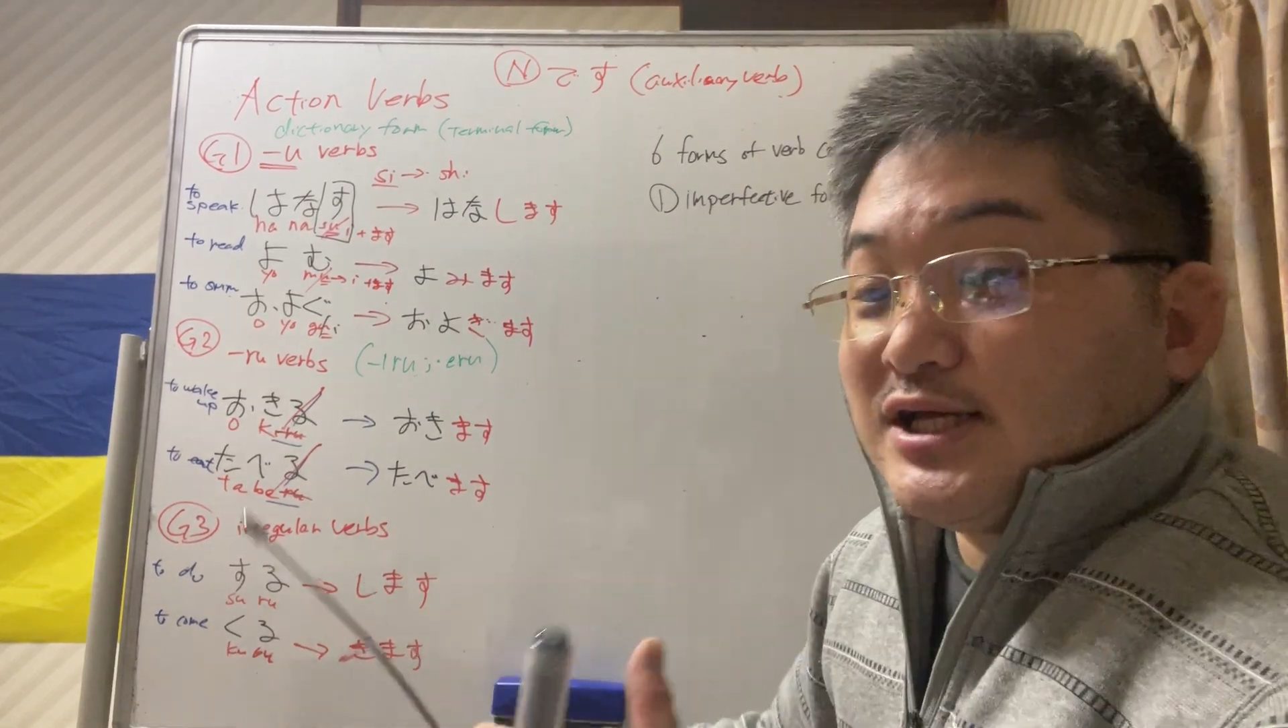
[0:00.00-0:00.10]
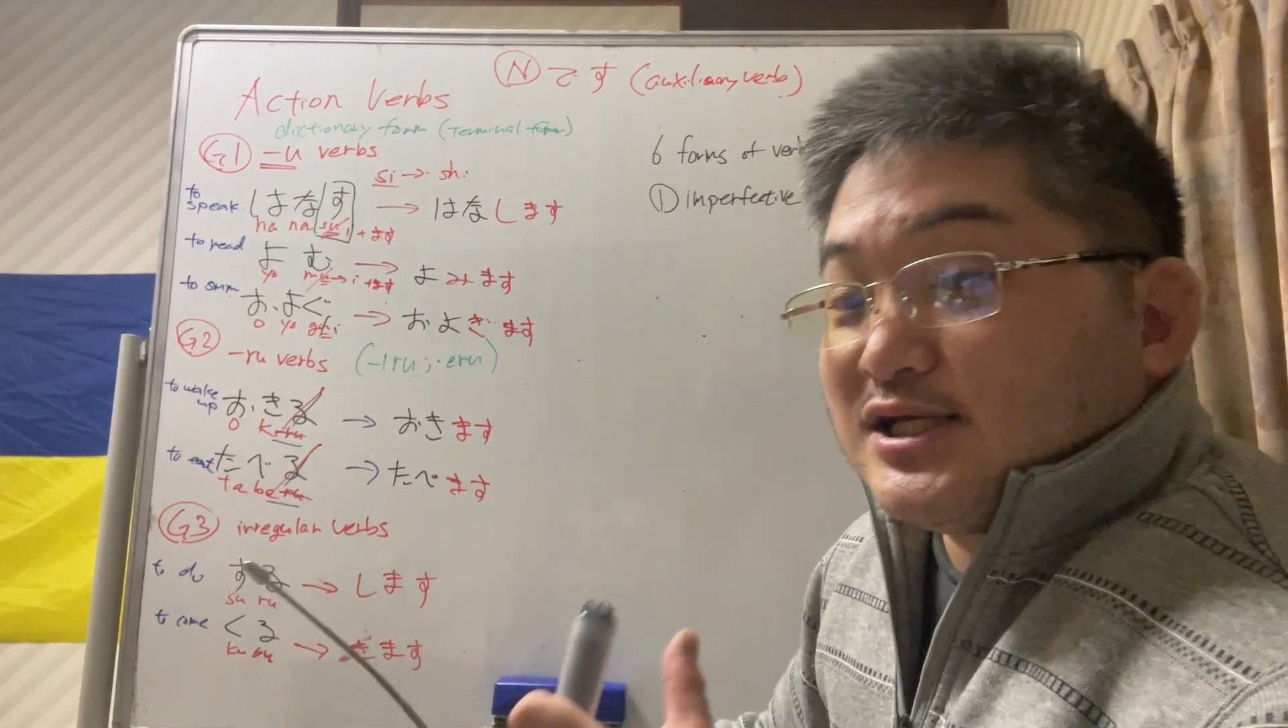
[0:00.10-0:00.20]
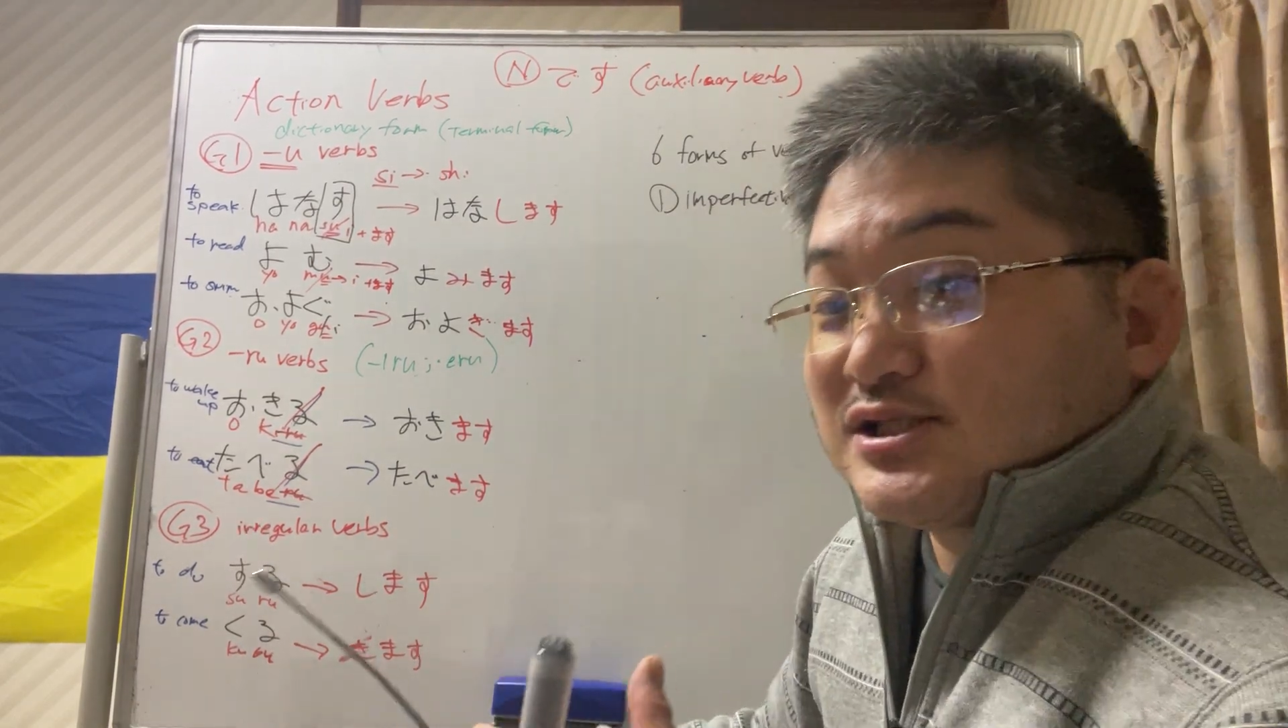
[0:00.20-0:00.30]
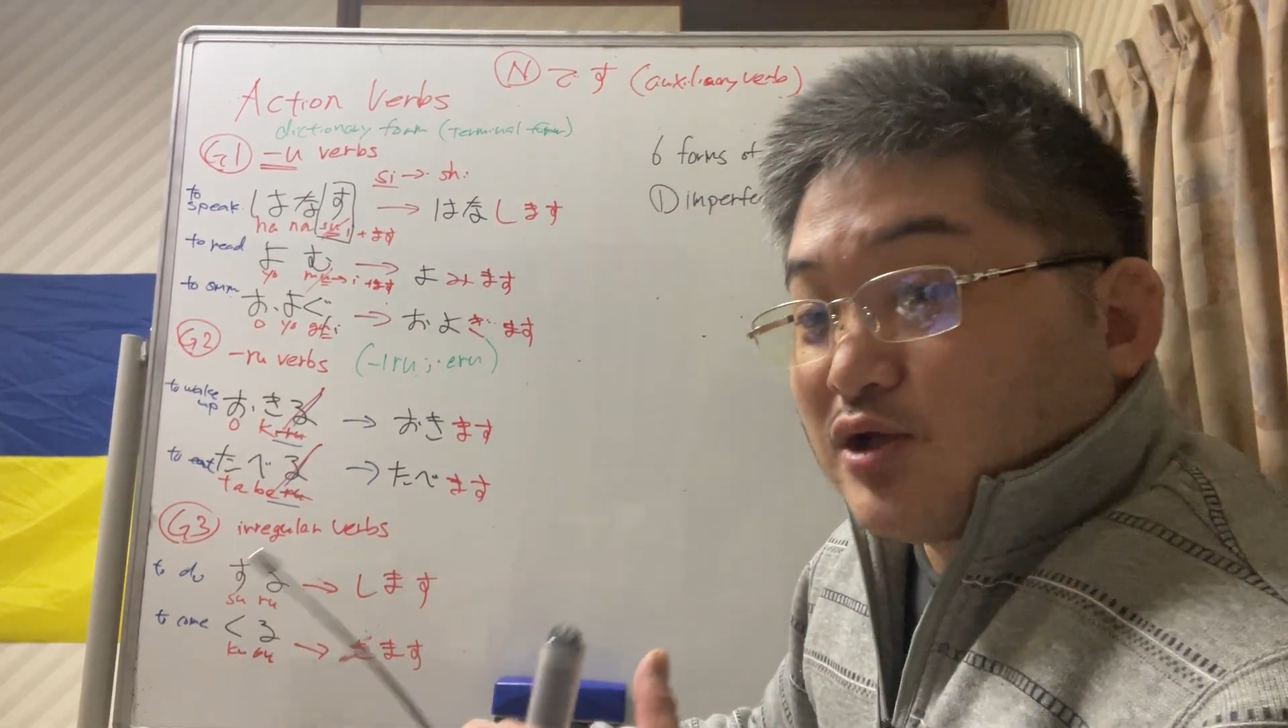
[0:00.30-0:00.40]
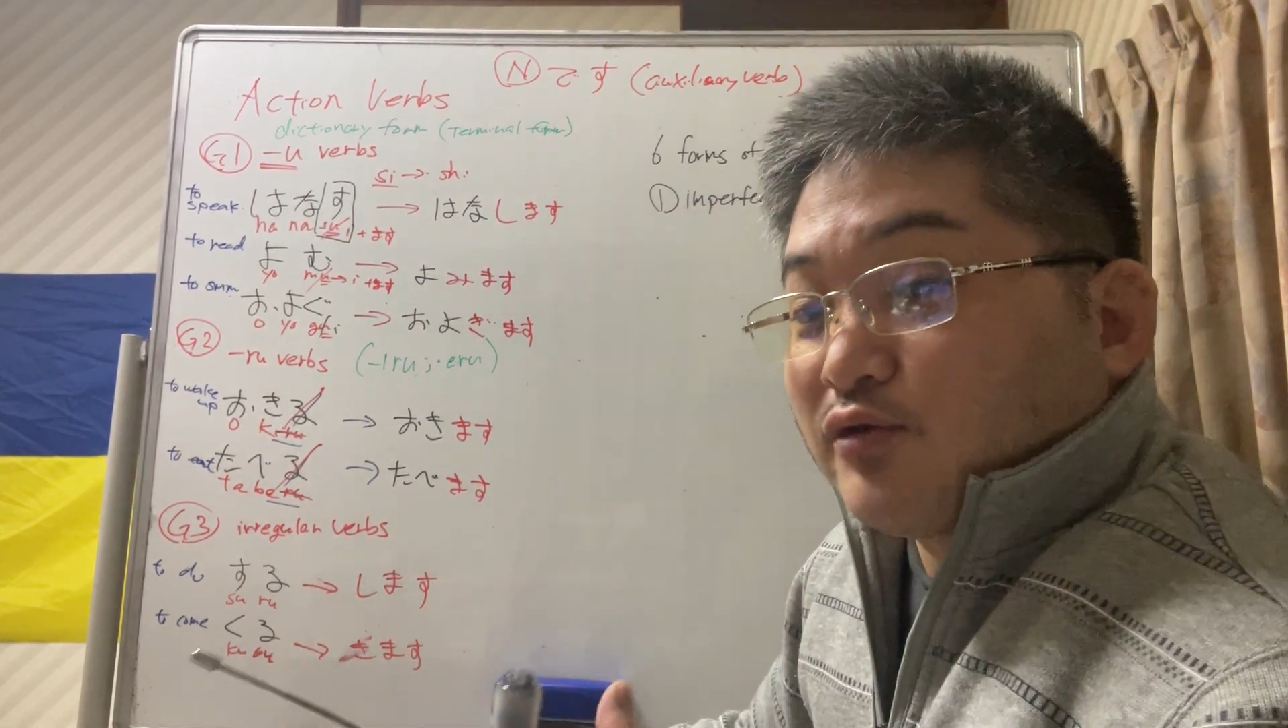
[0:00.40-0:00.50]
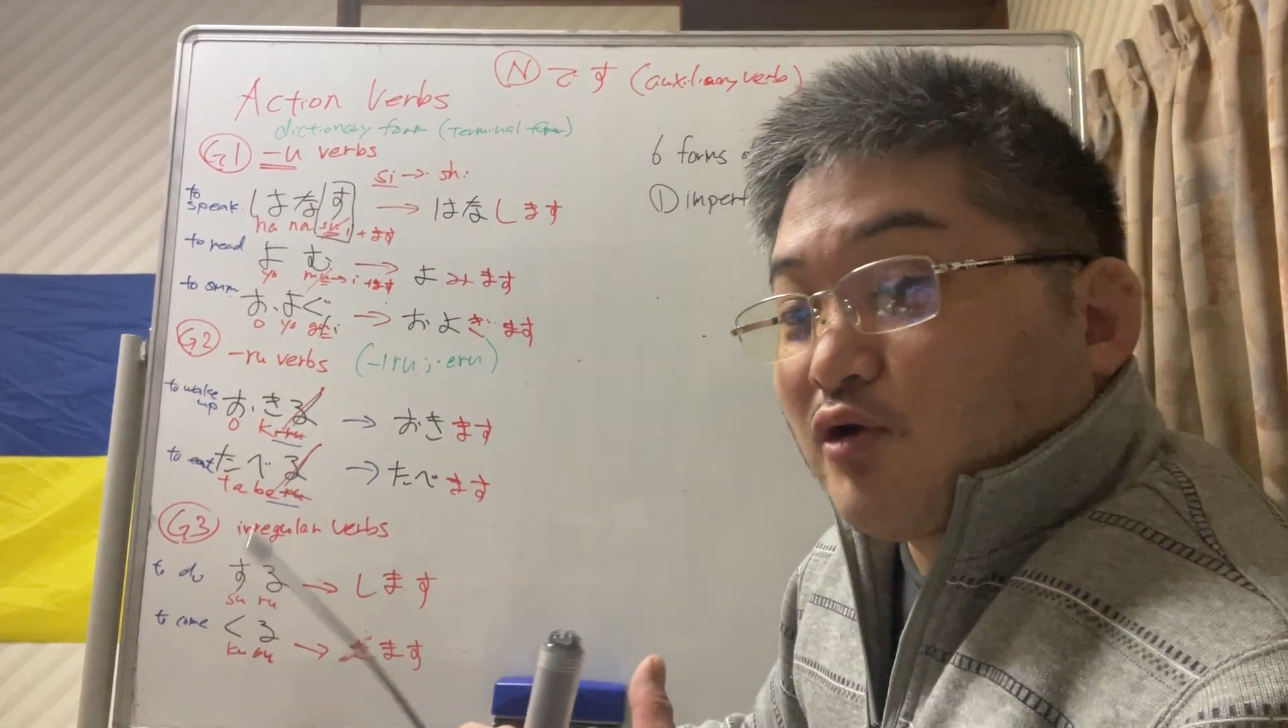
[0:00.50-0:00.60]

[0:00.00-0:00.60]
is not